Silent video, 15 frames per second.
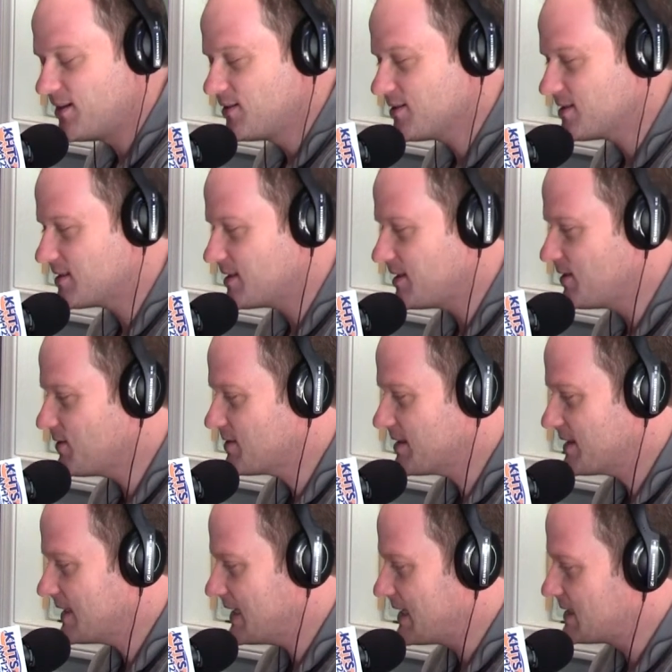here's here's
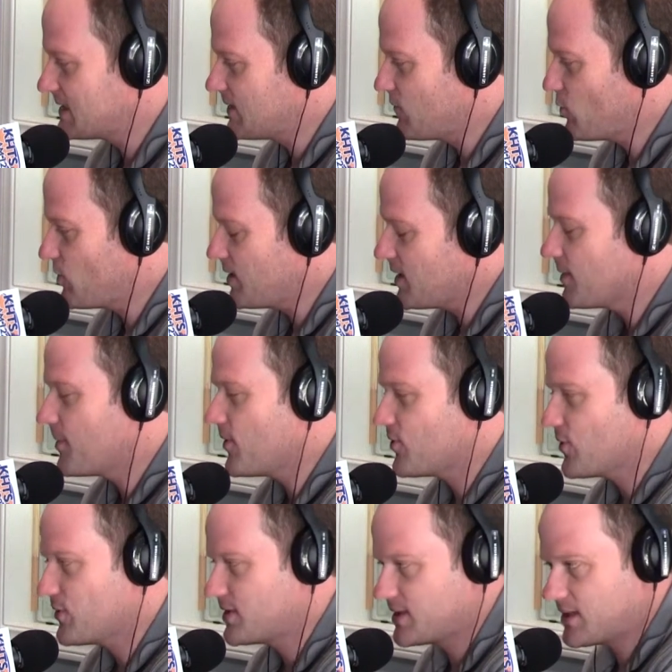the thing, is that if you think
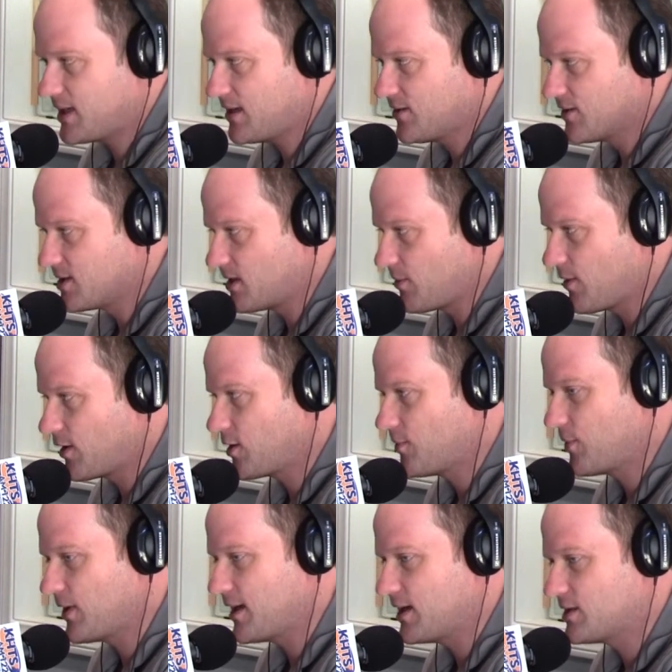about those skills in the
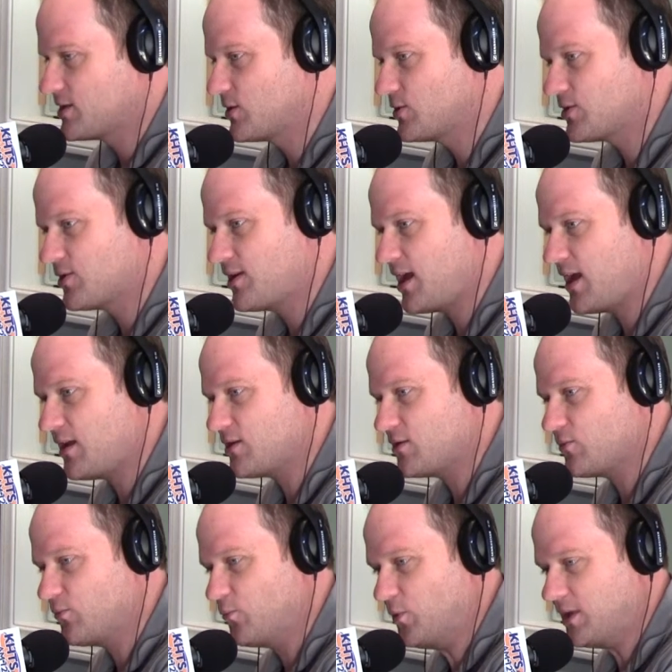marketplace, those are not...
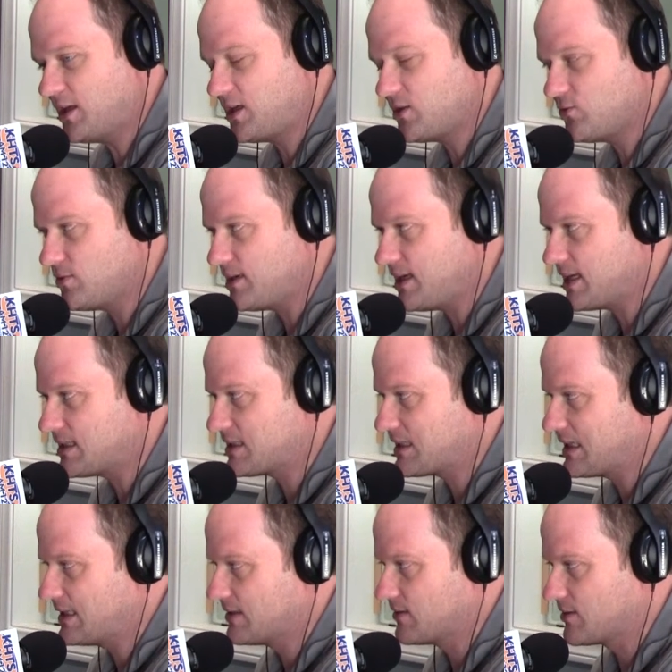really unique
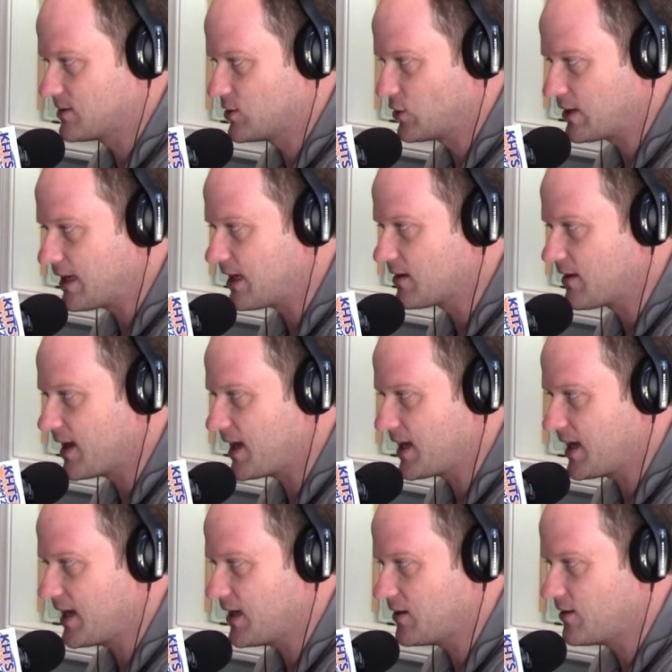skills, looking
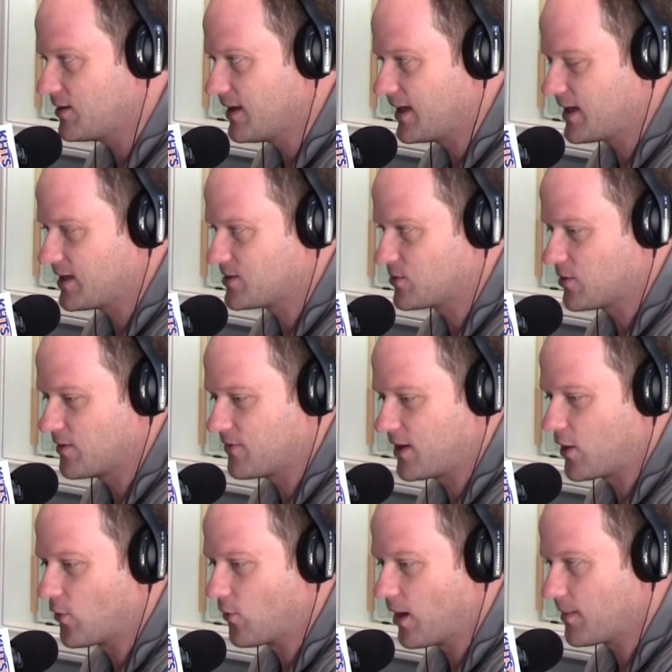like a like a sort of
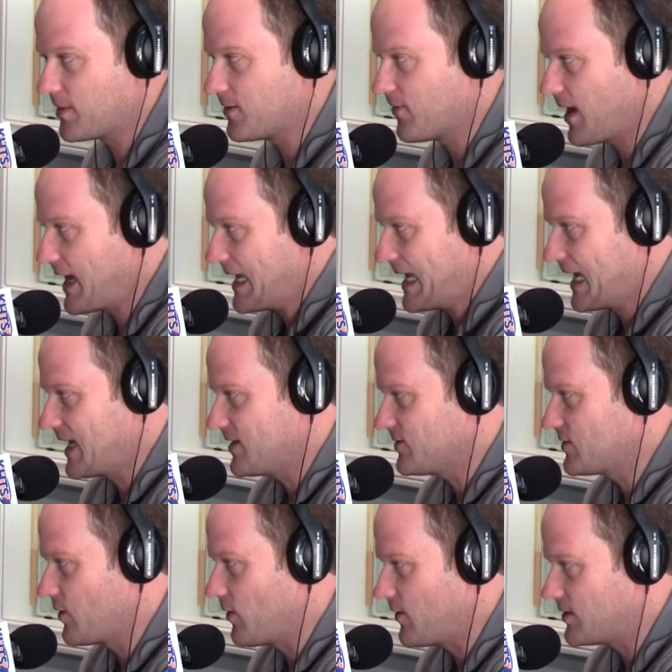a grubby Viking.
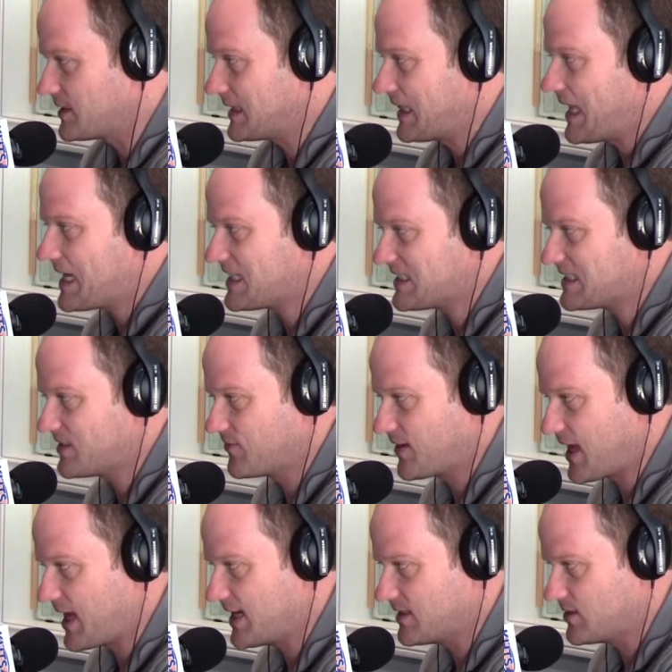So there's lots of
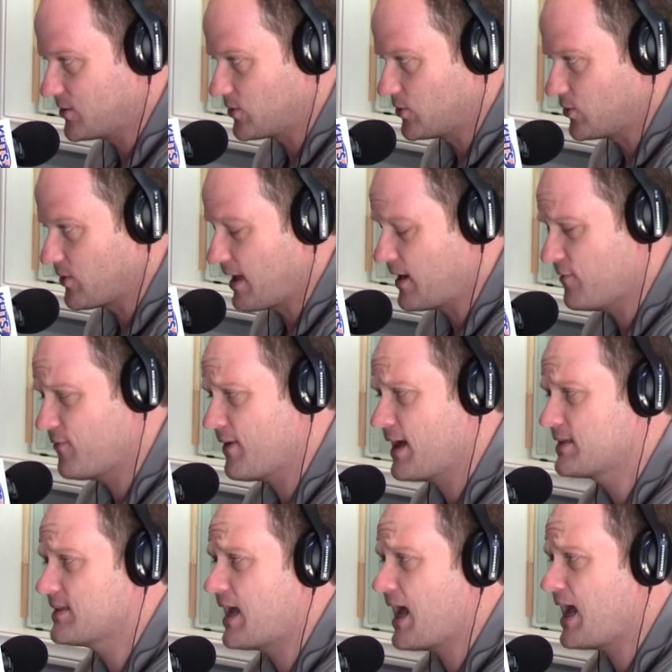guys who can do that. In
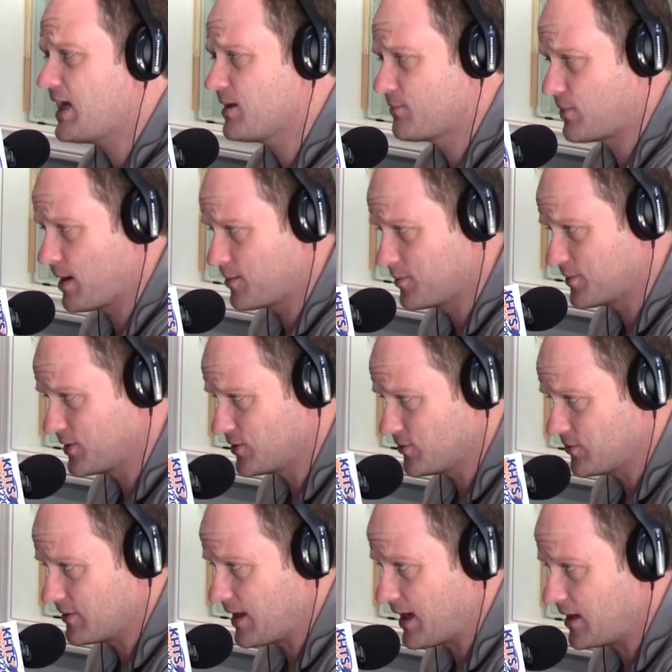fact, I could probably
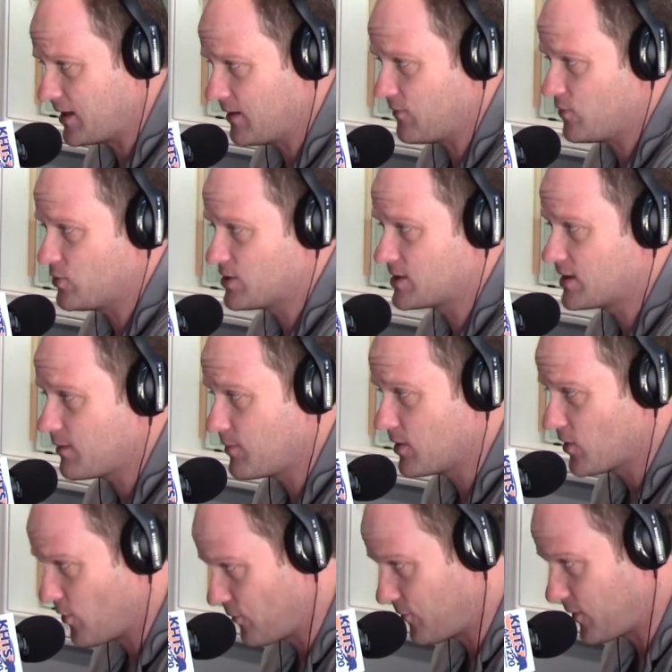do that if you just leave me
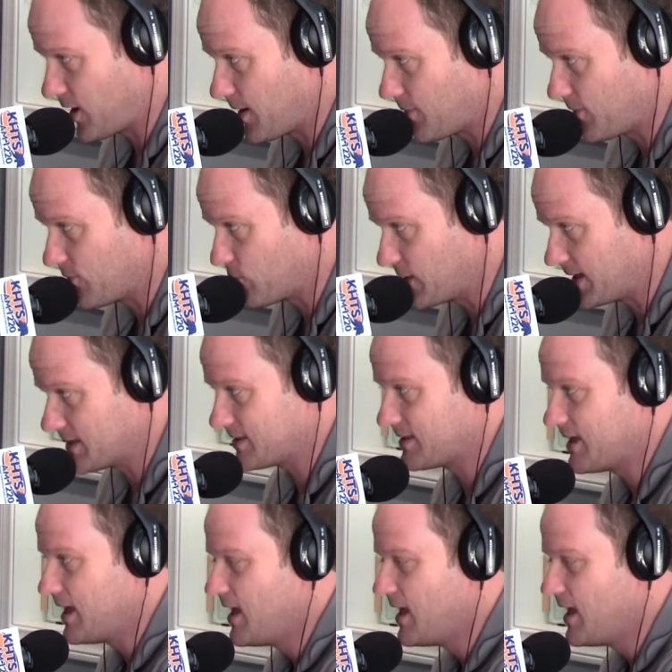alone for a couple of weeks